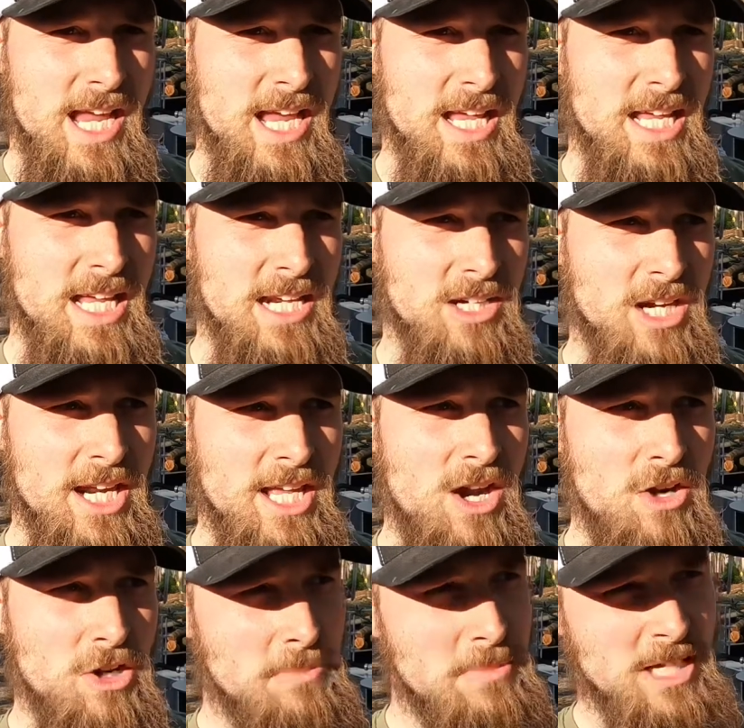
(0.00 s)
And a lot of y'all
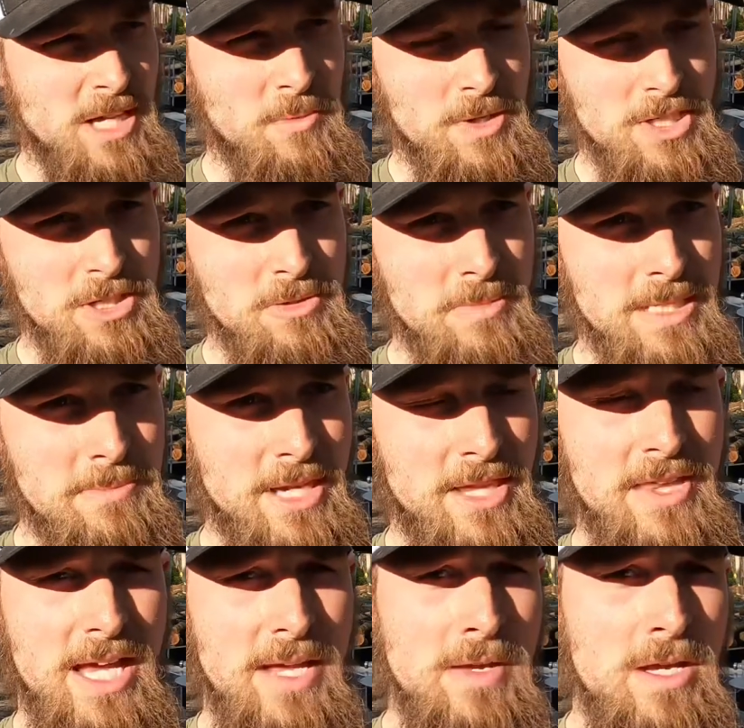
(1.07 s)
are going to be like, what do you mean by
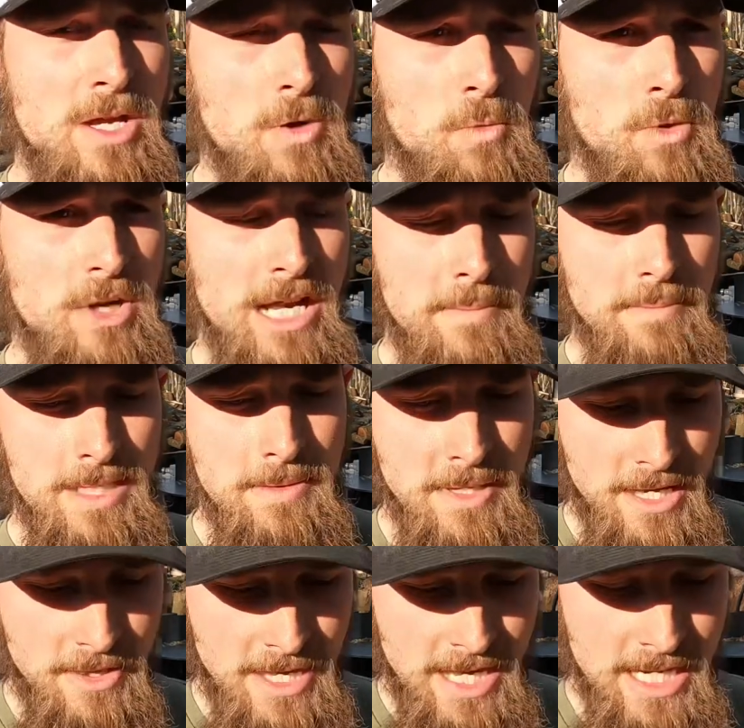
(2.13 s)
that? What I mean
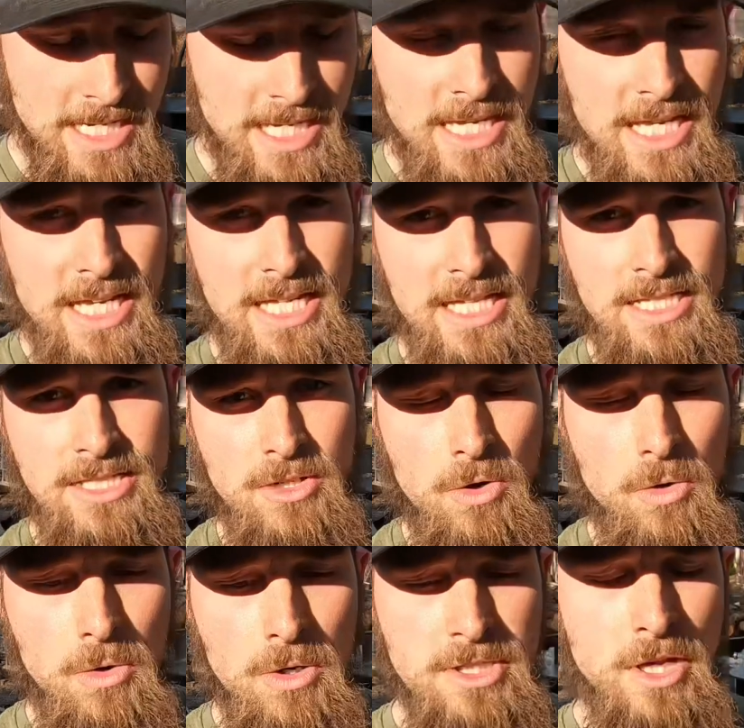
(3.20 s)
by that is a
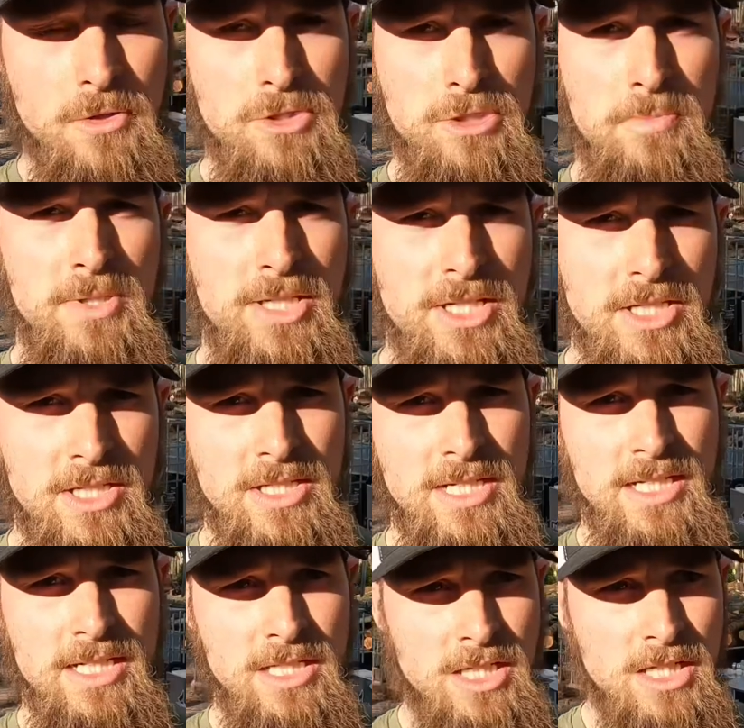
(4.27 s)
horizontal splitter,
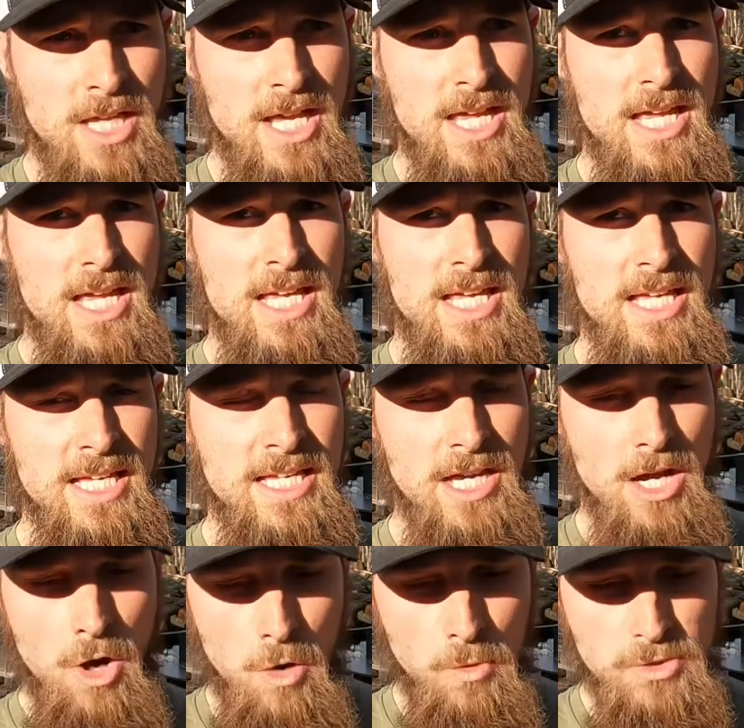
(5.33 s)
it
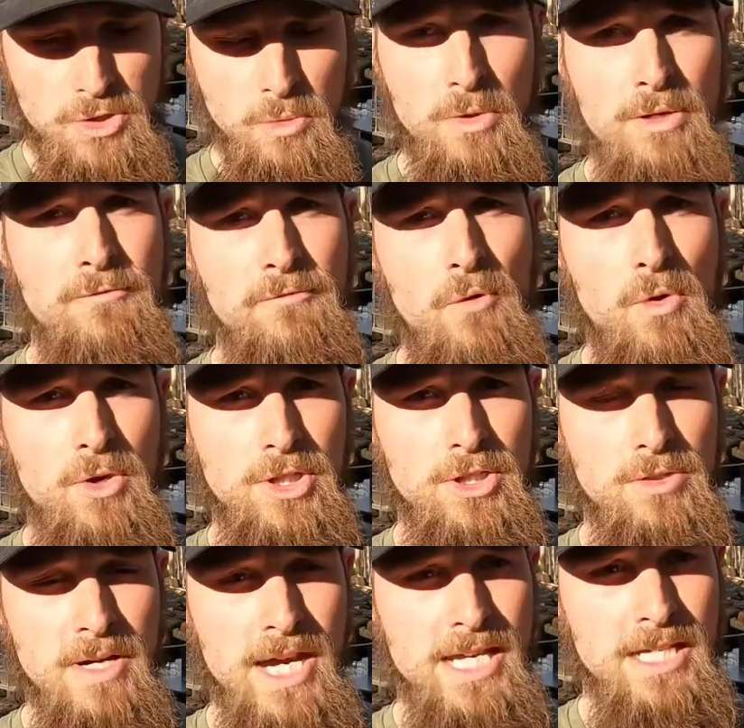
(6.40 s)
holds the wood for
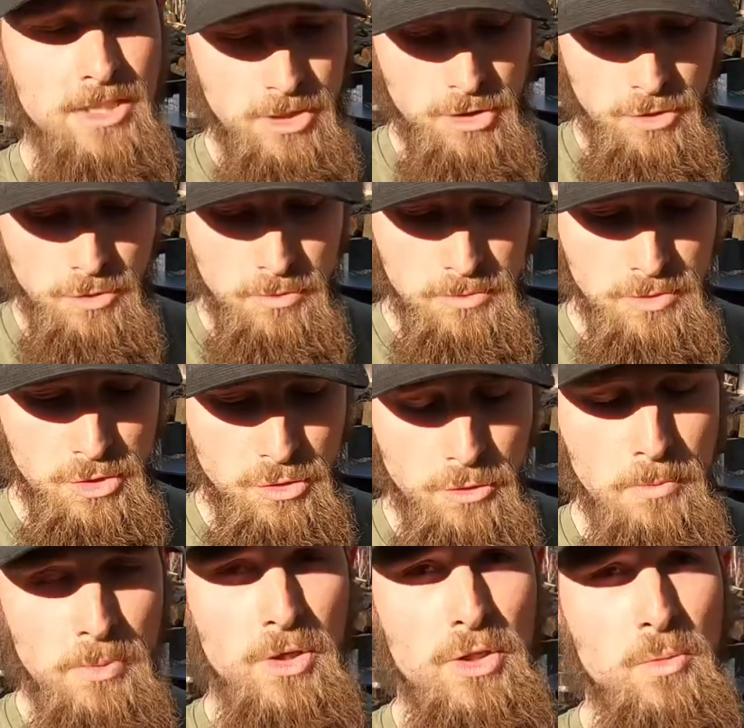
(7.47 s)
you, right? You
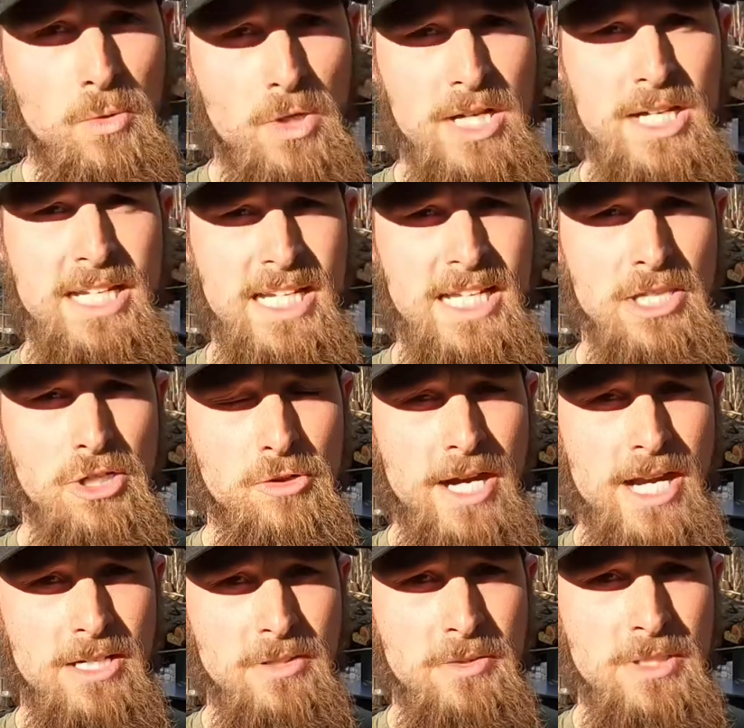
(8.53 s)
put the wood in the
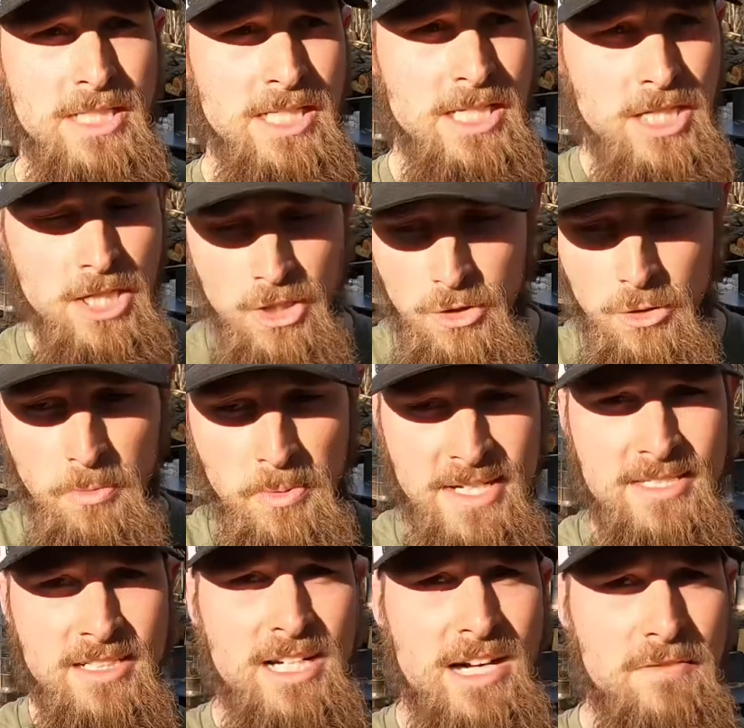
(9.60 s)
cradle, you
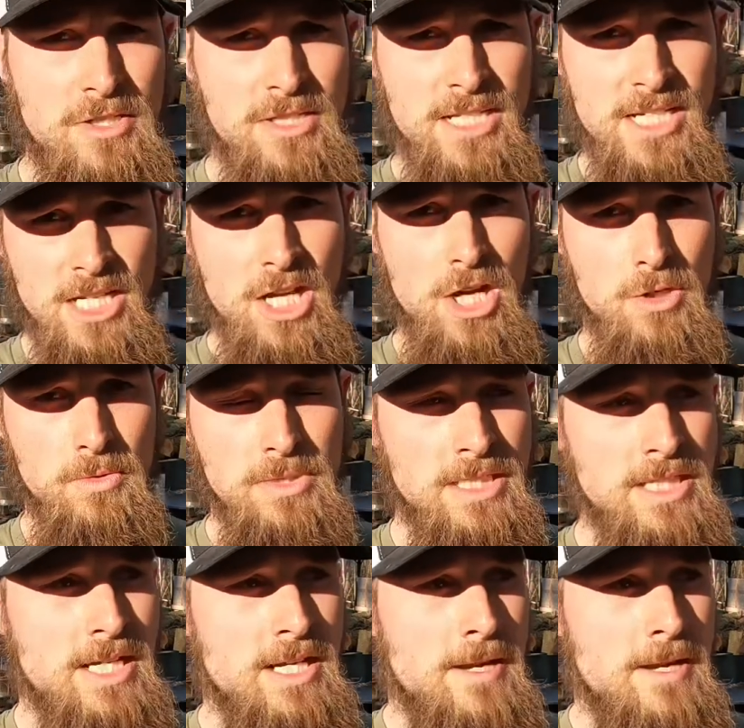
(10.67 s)
press the levers, and it goes.